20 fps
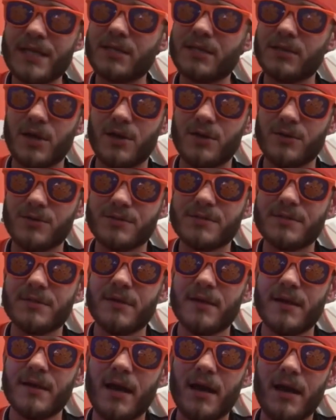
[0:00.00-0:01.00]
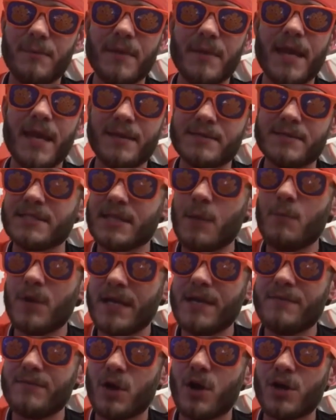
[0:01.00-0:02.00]
closed, and some would
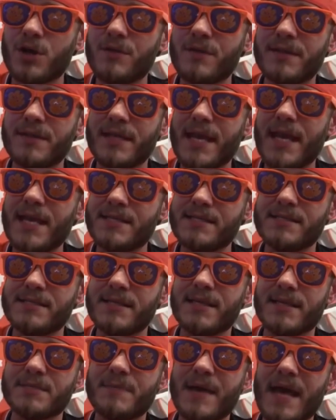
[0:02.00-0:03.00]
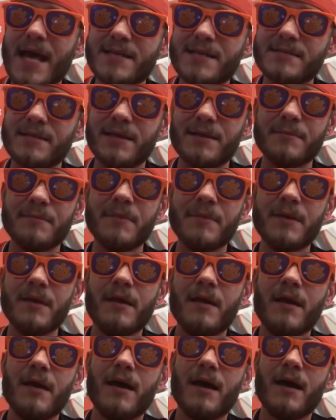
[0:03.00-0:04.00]
even argue that the ACC has passed them.
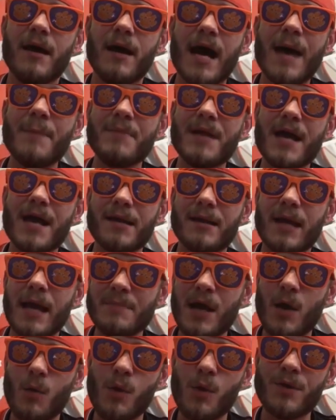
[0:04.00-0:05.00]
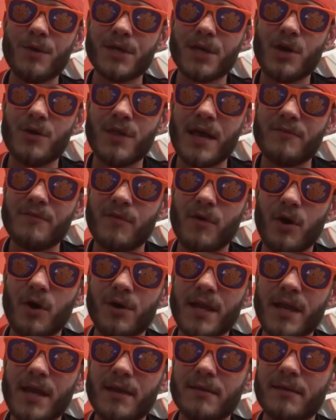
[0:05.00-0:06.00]
I'm not willing to go that far
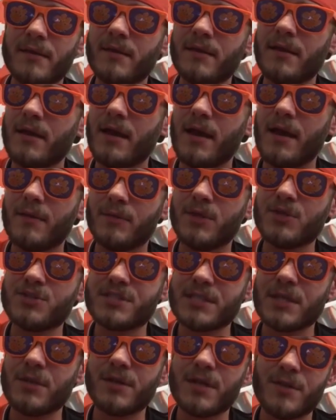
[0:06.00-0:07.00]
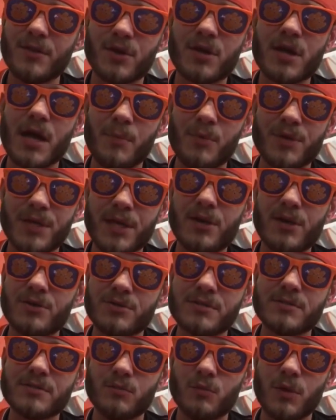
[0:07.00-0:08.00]
yet. There's still another couple
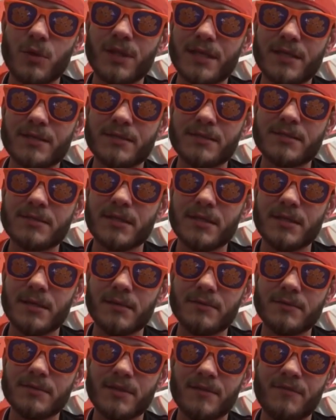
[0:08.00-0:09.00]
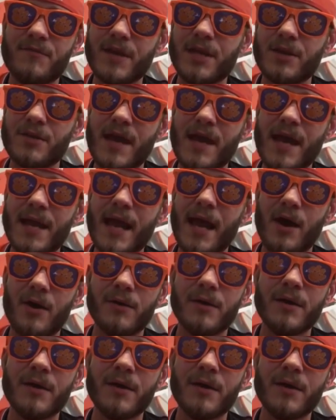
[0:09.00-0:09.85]
years really to figure that out.